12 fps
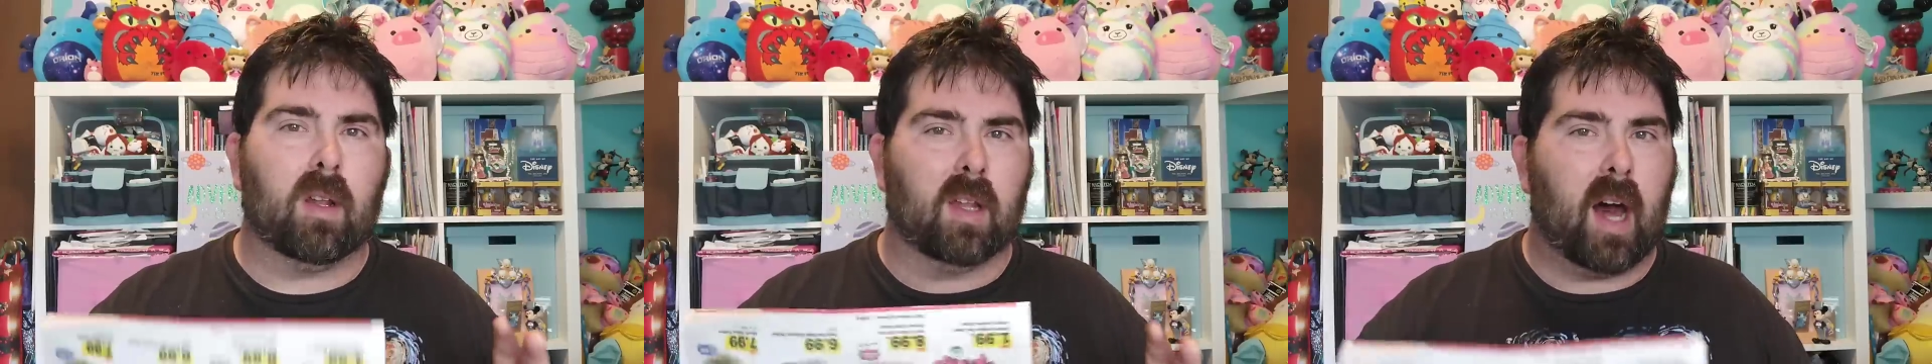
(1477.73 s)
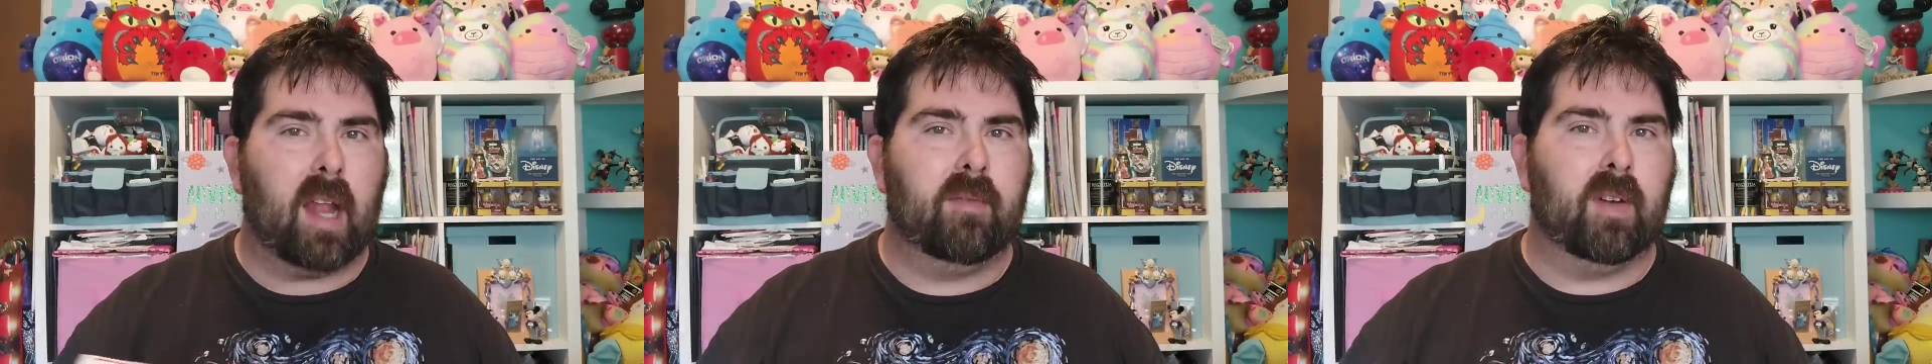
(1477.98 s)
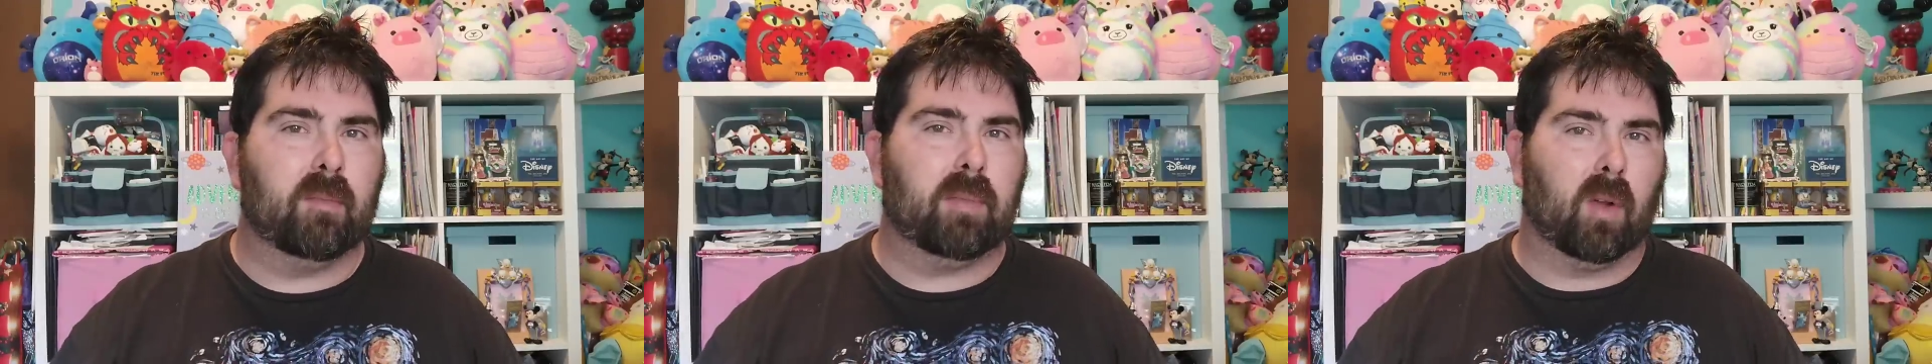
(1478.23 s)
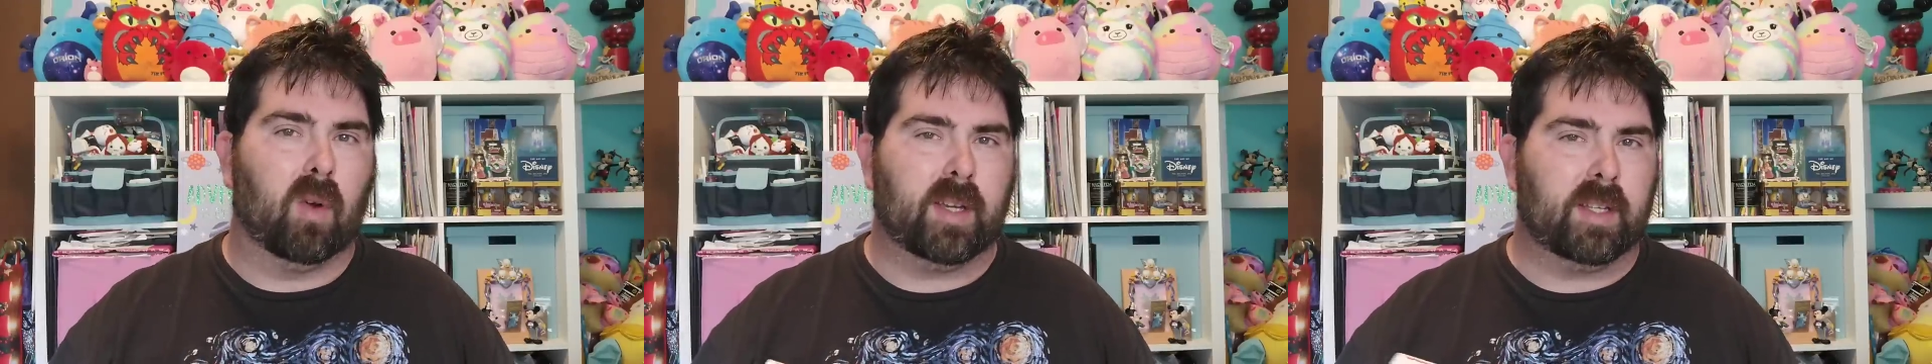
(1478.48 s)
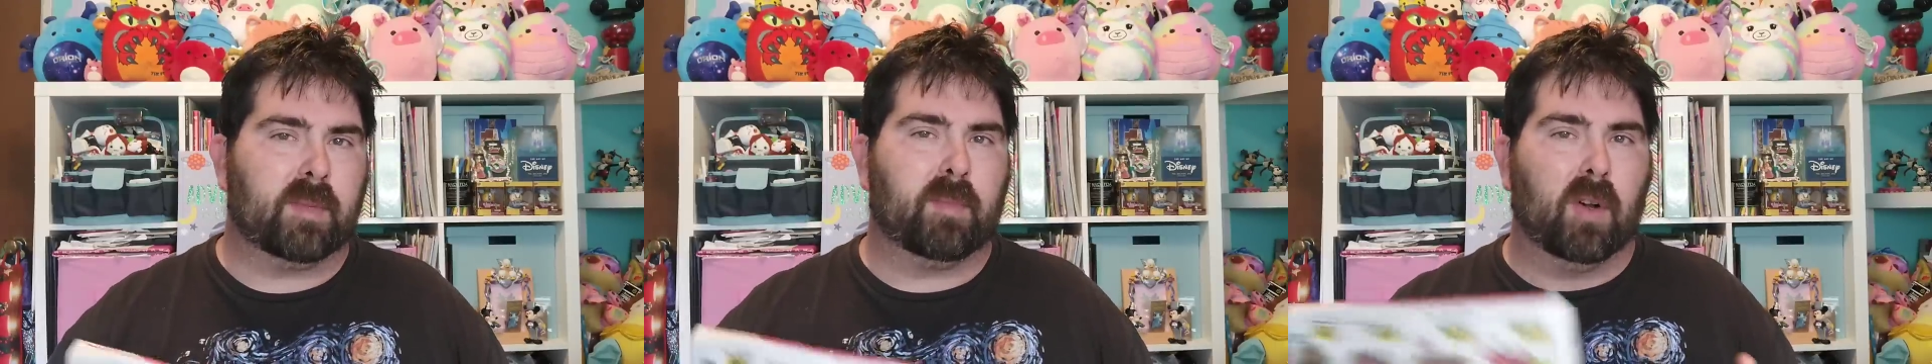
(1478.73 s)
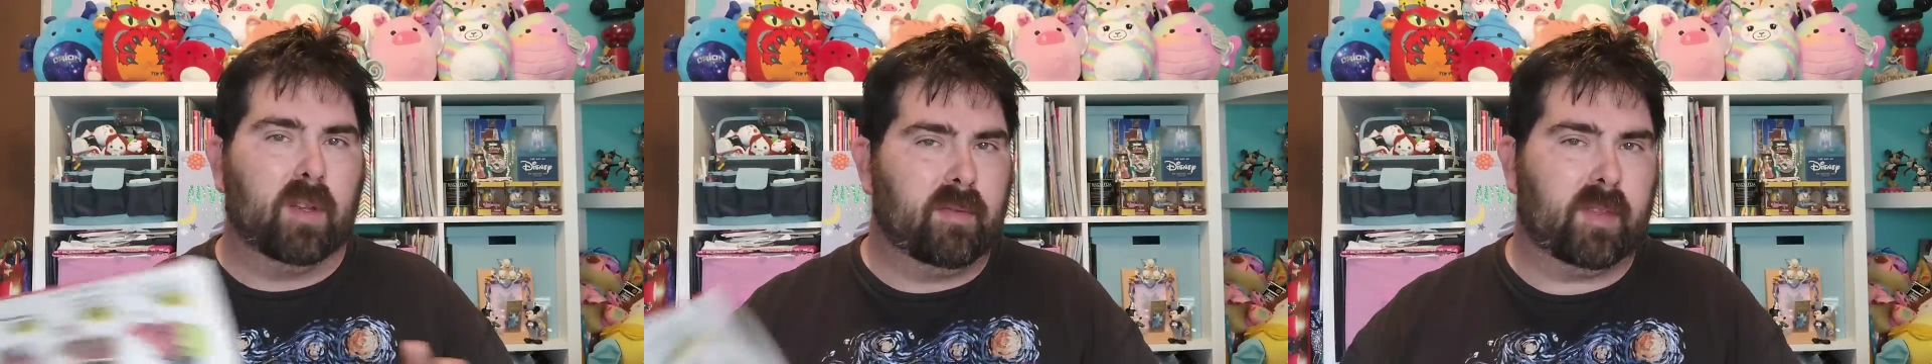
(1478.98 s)
lot of employees
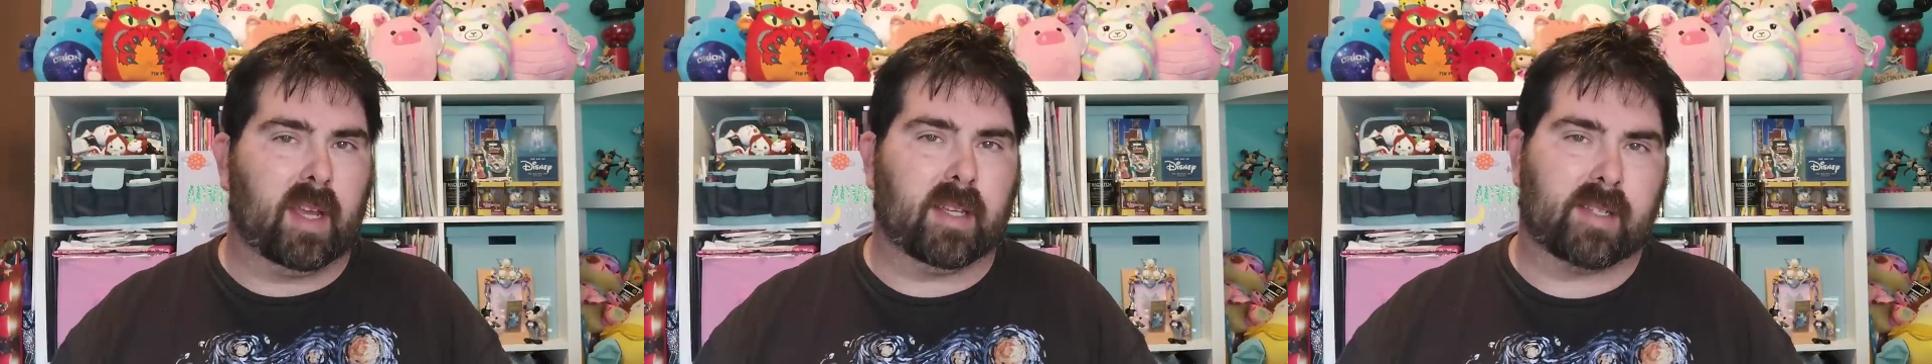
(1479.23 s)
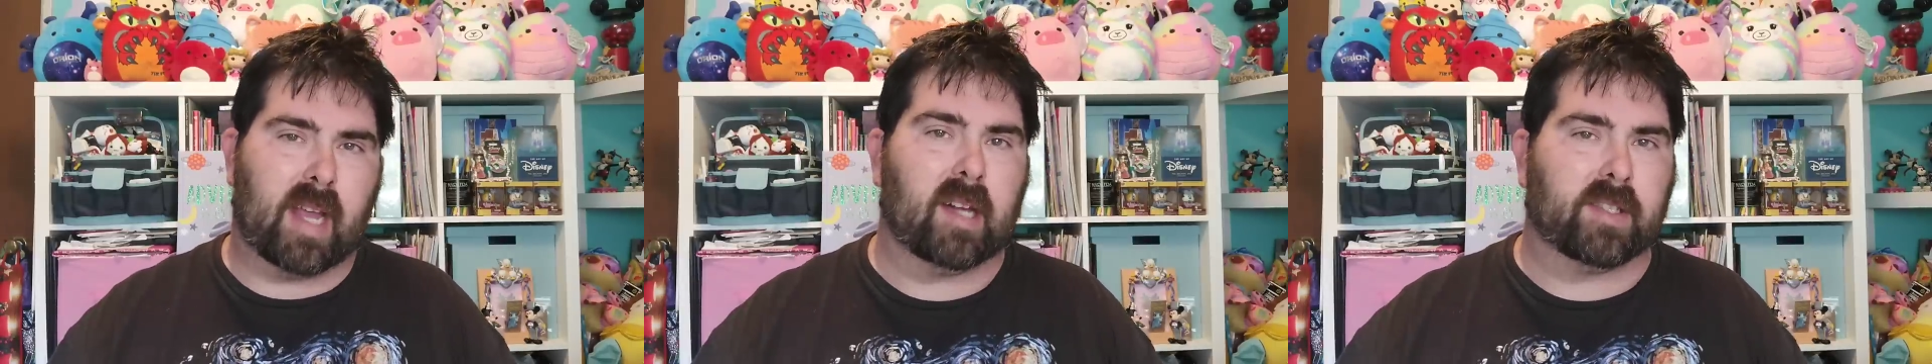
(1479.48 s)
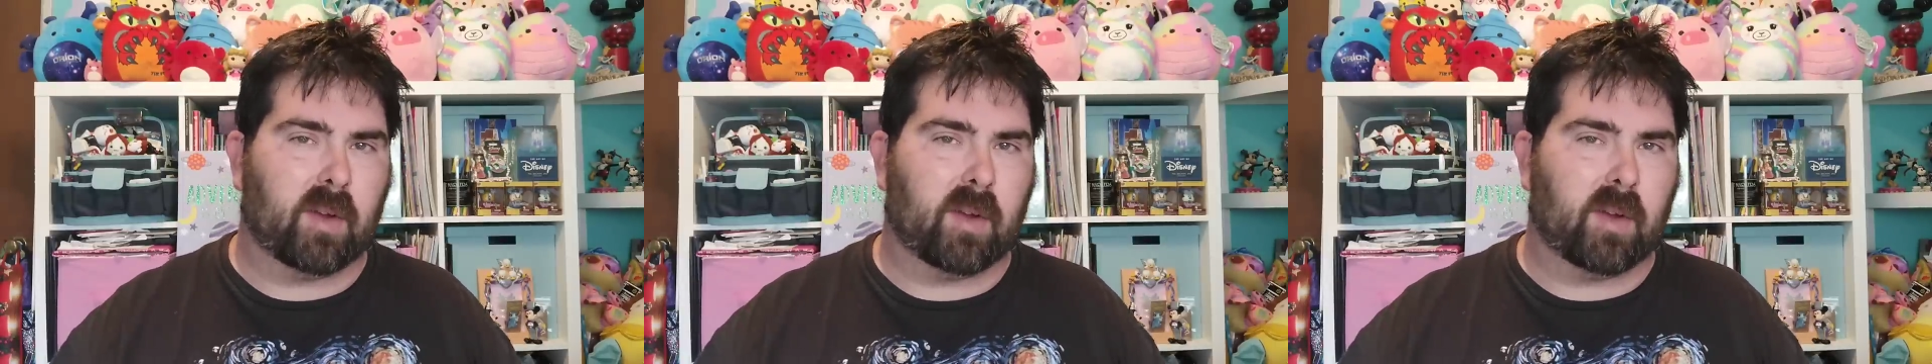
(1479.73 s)
putting things out,